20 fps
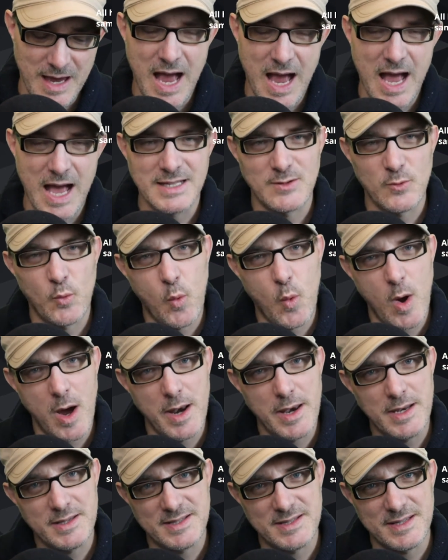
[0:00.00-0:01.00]
has
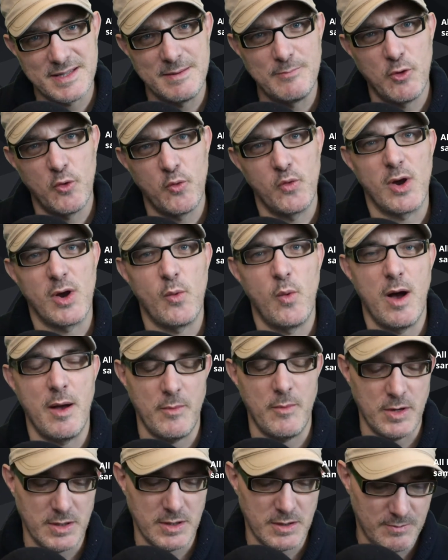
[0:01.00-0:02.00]
one simple
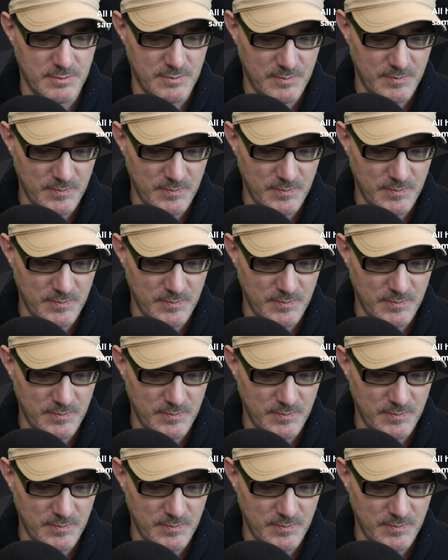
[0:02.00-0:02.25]
requirement,